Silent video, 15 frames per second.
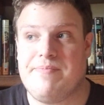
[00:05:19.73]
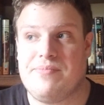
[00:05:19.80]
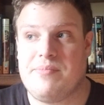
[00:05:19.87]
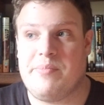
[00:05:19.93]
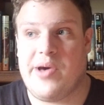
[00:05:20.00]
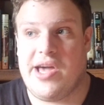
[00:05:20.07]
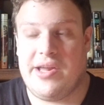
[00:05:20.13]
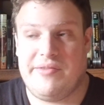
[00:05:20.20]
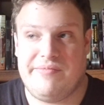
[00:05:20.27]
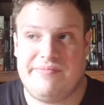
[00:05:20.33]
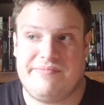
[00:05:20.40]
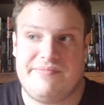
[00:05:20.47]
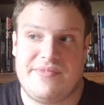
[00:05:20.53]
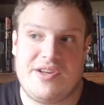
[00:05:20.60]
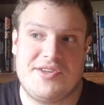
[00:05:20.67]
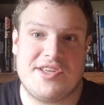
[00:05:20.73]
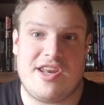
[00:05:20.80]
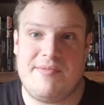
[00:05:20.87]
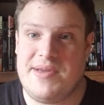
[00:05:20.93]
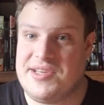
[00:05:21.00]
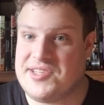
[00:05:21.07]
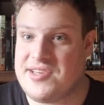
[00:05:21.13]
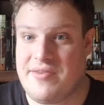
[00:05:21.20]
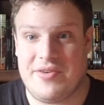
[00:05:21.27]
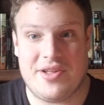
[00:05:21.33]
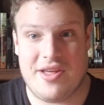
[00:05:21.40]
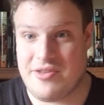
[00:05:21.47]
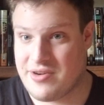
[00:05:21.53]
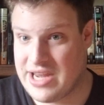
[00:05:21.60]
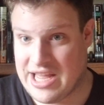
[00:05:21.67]
but there's going to be several
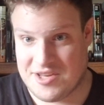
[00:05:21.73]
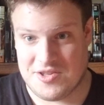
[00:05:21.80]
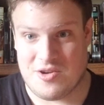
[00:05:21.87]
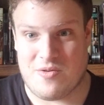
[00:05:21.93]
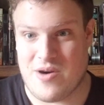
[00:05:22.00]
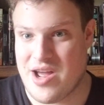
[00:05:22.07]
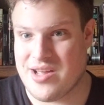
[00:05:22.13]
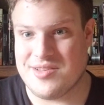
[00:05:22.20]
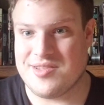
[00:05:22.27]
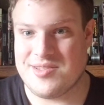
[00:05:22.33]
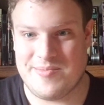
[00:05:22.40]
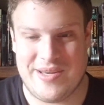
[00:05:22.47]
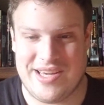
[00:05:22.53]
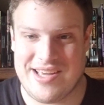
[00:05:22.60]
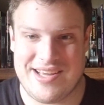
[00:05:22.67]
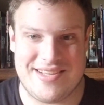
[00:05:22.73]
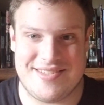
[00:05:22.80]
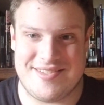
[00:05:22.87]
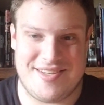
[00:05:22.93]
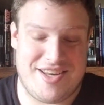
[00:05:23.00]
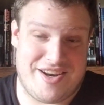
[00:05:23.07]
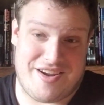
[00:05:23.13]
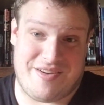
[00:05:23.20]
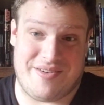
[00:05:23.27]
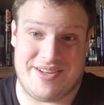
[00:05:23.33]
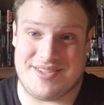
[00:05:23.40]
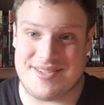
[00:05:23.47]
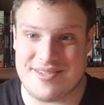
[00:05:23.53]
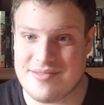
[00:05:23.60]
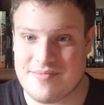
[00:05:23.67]
other Kessel Runs because,
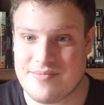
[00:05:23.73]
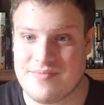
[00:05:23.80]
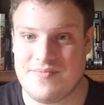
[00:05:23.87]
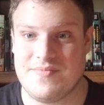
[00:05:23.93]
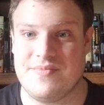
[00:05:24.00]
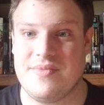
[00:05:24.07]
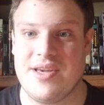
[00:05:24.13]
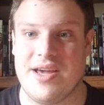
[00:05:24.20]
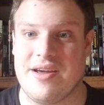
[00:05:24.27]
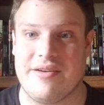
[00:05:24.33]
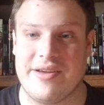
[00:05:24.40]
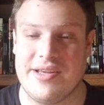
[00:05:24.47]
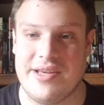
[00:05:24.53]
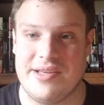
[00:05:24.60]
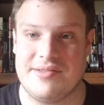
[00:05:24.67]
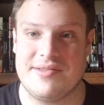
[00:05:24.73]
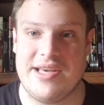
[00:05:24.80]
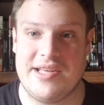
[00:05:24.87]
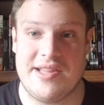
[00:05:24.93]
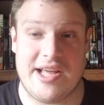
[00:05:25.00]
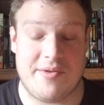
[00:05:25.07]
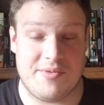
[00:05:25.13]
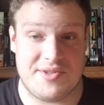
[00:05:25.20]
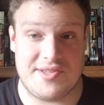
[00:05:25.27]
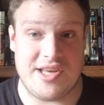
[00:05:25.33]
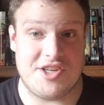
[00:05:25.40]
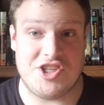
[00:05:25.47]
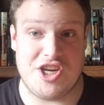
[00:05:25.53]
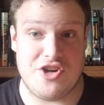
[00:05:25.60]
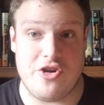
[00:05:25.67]
it's, that was
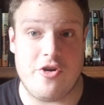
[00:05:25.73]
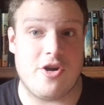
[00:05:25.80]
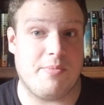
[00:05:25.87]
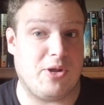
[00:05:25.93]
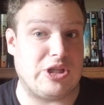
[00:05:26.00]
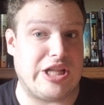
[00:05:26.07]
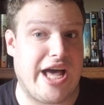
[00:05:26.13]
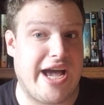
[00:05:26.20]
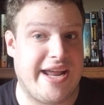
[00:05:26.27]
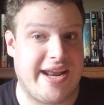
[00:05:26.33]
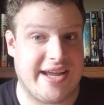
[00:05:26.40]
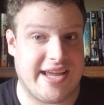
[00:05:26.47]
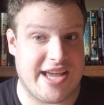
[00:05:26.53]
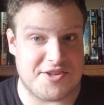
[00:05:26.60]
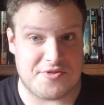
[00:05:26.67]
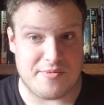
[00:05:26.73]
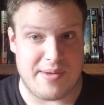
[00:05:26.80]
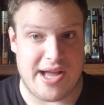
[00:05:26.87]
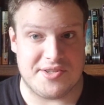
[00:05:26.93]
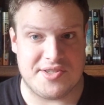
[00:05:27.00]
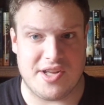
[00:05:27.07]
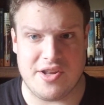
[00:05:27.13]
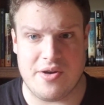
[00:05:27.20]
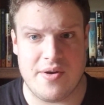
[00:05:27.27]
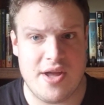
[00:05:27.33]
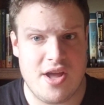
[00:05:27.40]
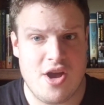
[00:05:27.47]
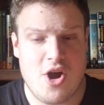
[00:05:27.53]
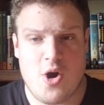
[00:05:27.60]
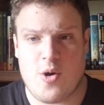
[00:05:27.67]
such a notable line, I guess, from Han Solo,
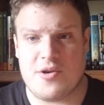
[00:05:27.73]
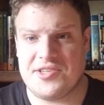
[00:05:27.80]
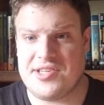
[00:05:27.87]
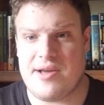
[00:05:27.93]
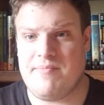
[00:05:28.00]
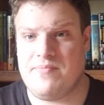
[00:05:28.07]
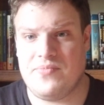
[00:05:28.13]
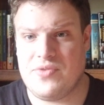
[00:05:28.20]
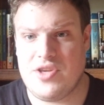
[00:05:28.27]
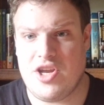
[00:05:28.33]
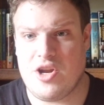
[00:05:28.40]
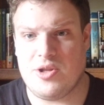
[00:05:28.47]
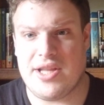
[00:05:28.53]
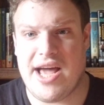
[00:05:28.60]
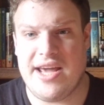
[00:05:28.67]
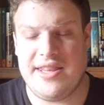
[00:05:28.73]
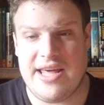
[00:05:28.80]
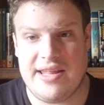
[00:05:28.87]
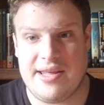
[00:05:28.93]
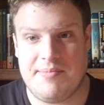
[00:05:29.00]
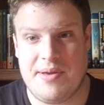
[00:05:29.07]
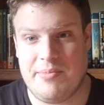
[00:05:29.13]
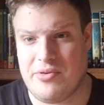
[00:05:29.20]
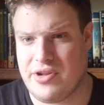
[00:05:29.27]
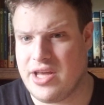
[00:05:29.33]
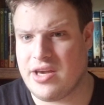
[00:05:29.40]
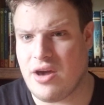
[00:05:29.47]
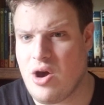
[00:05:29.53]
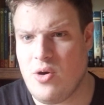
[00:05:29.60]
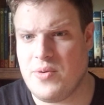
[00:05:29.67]
or some, line that people are
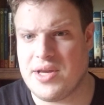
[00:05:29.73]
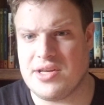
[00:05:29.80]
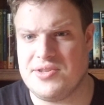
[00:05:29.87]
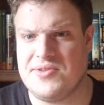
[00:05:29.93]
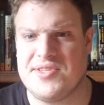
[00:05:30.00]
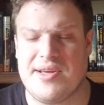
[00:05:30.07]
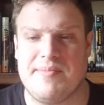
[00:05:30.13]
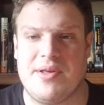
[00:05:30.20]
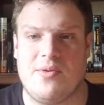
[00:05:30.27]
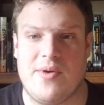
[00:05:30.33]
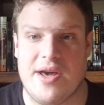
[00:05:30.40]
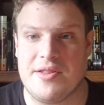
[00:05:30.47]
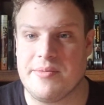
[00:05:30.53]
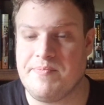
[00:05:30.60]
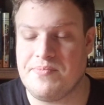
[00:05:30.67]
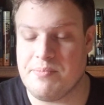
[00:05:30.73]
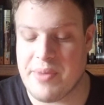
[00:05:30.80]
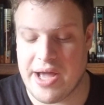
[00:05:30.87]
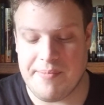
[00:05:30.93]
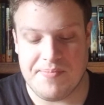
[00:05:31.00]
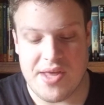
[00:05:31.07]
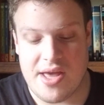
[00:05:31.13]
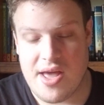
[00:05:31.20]
like, oh, we could do something with. But